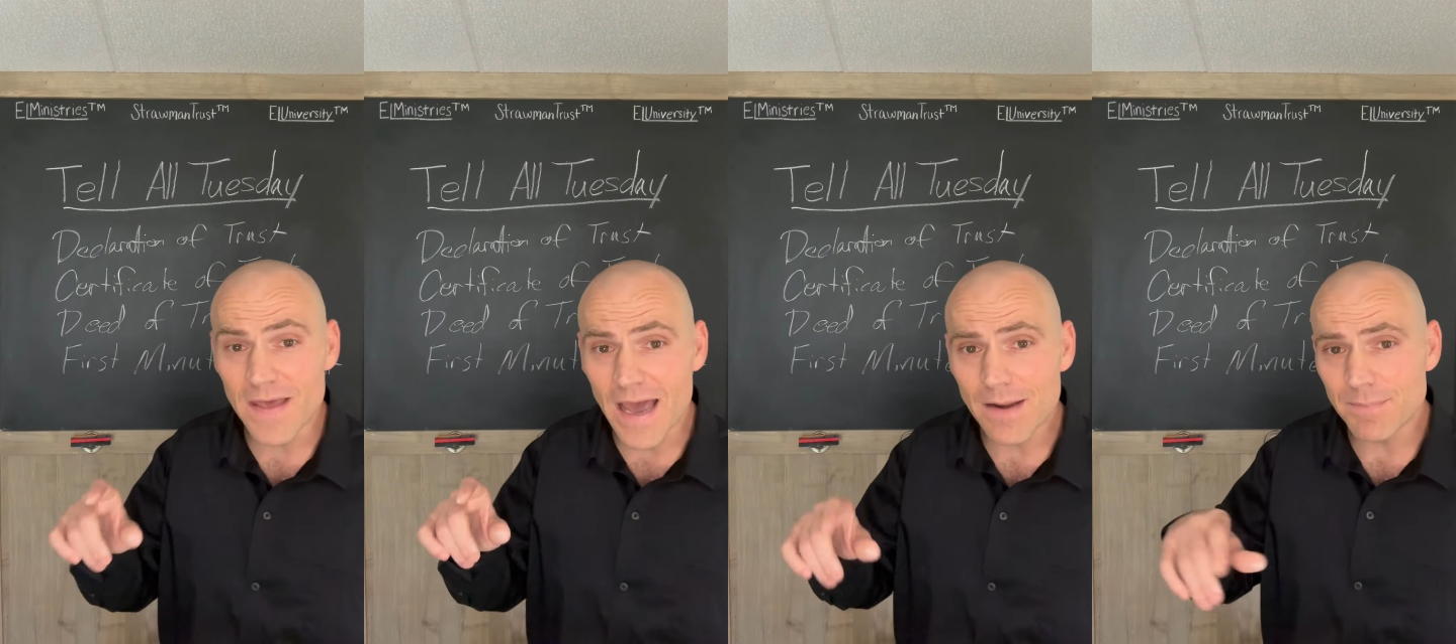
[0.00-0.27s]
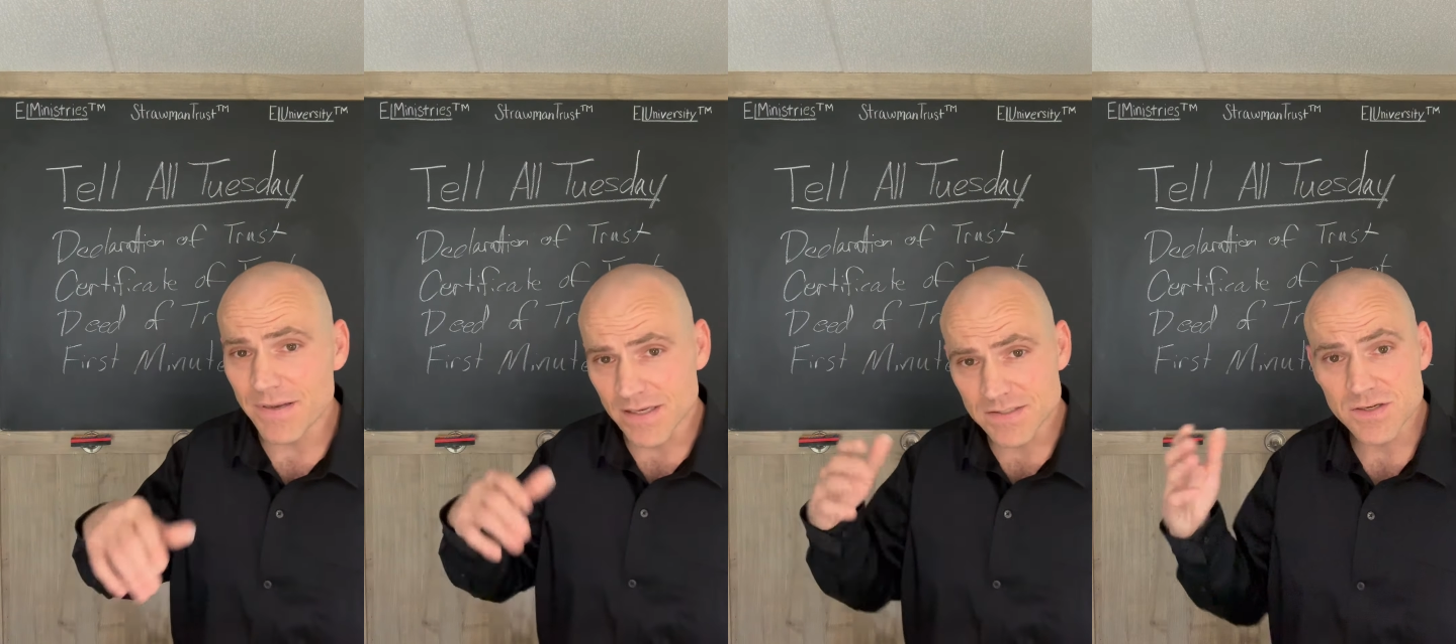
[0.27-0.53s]

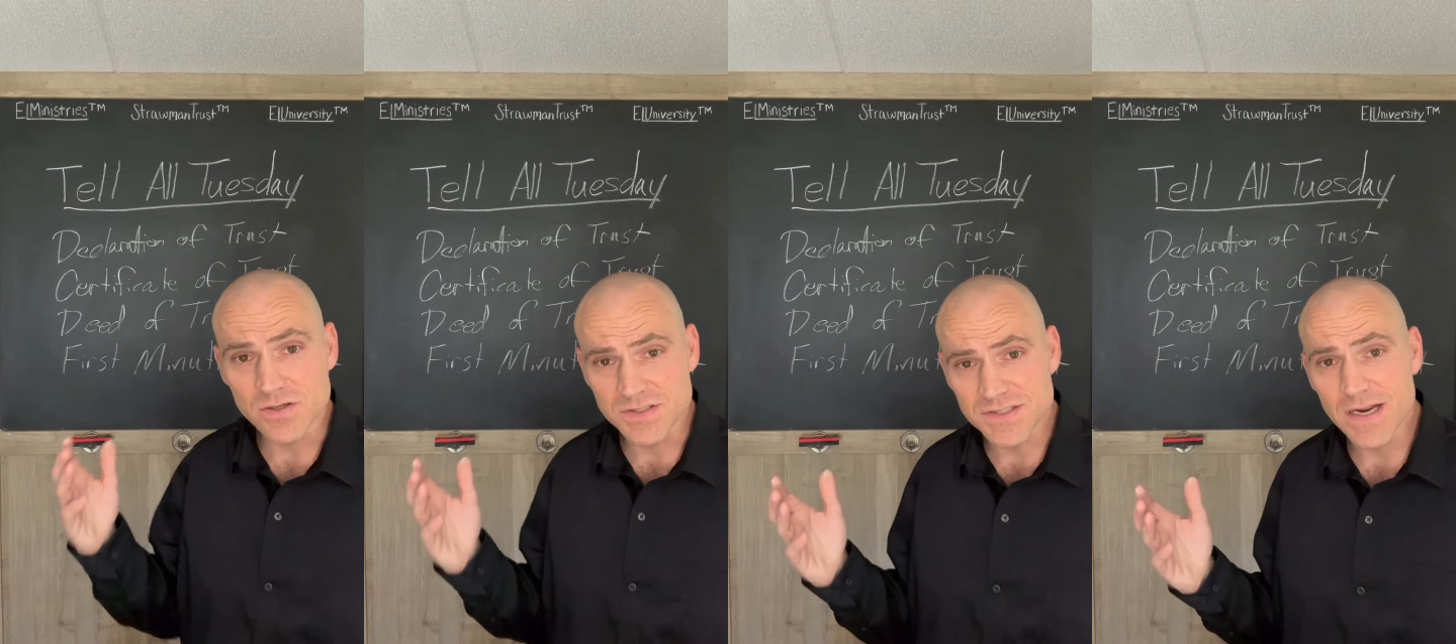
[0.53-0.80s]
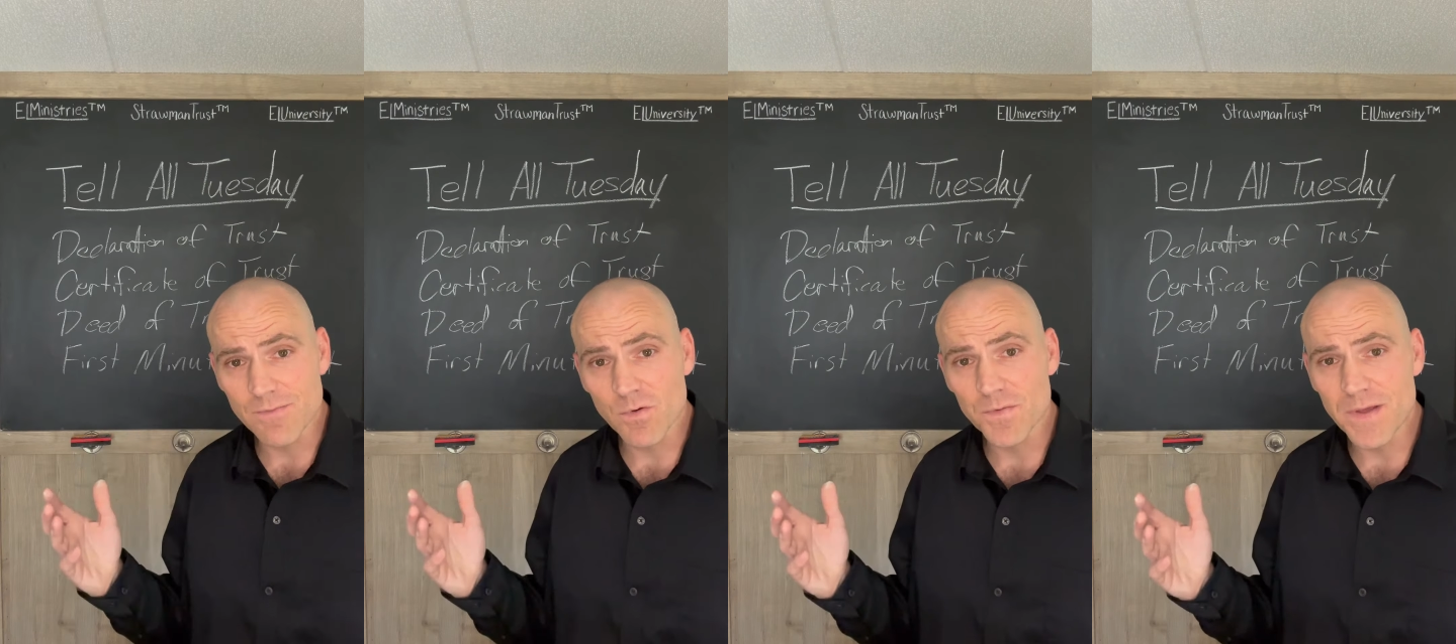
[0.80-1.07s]
that because there's
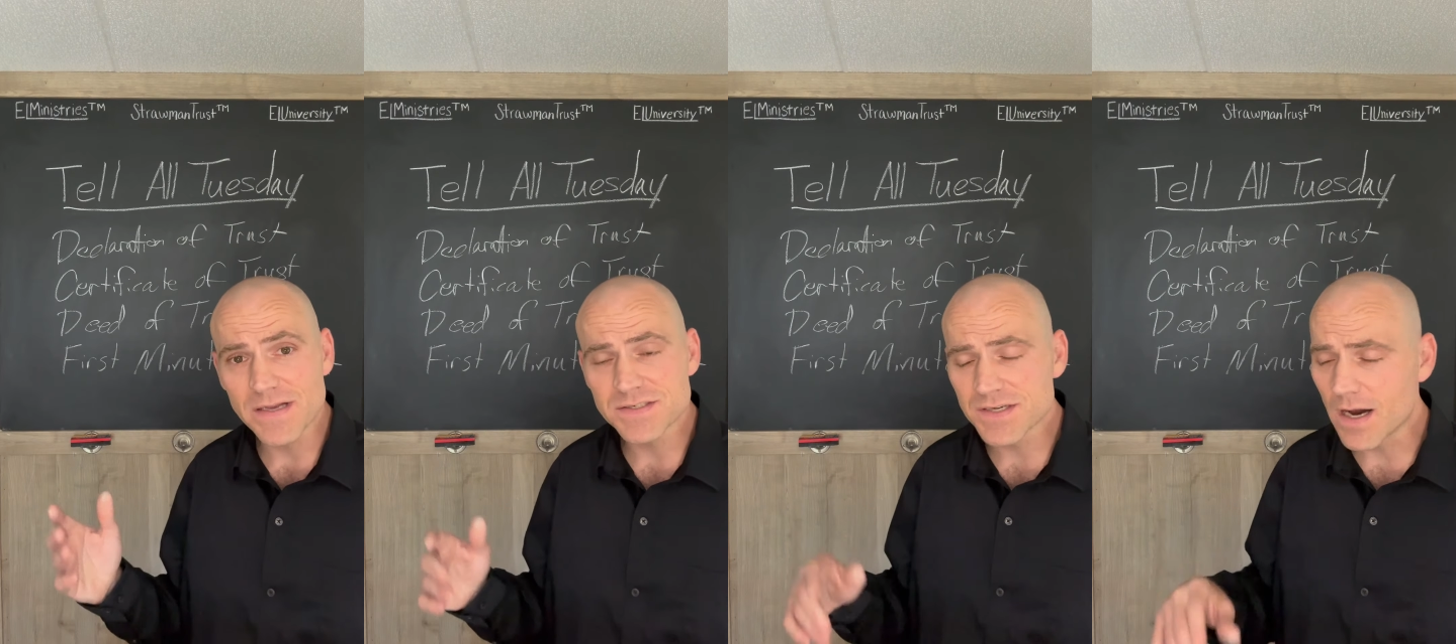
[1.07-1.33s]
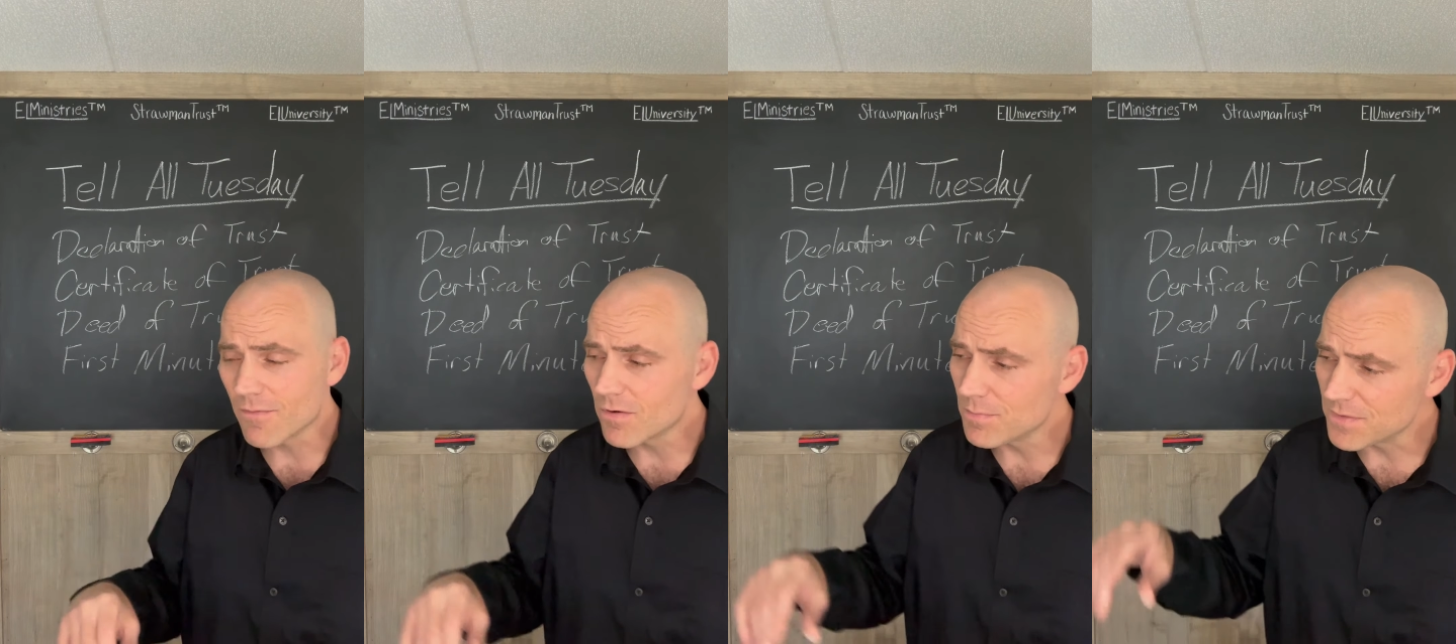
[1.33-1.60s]
several things
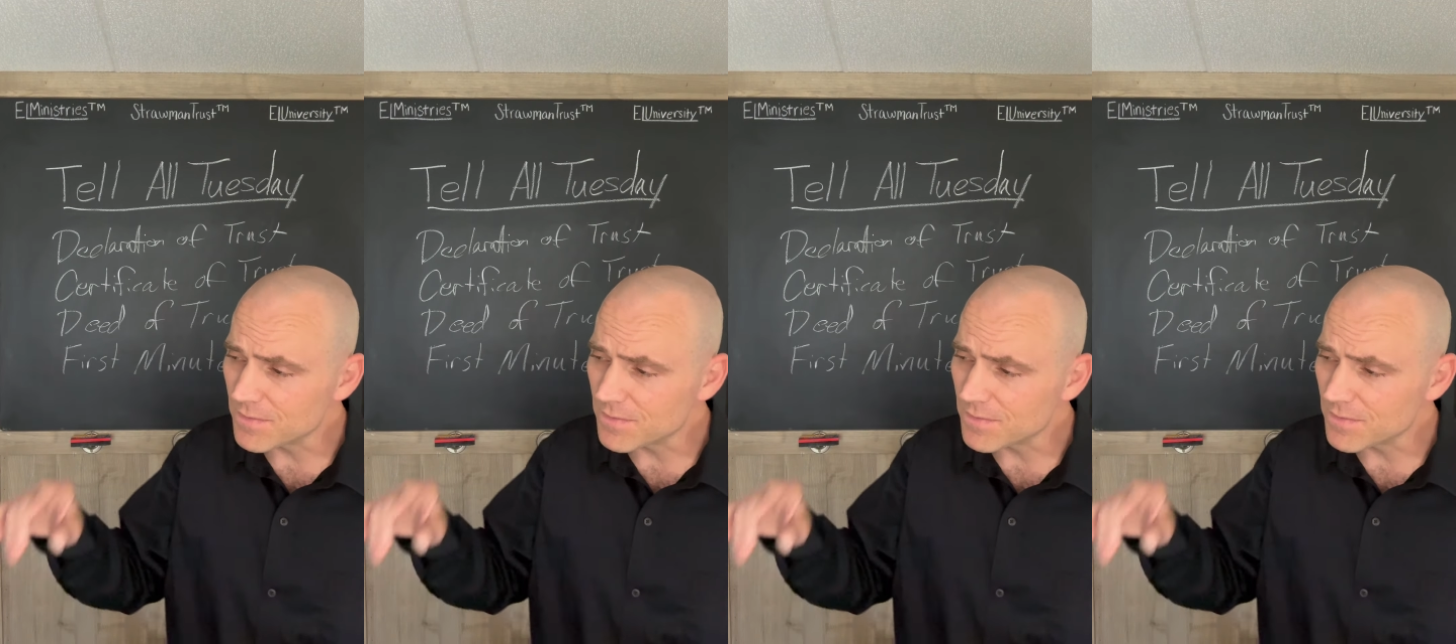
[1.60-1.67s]
covered,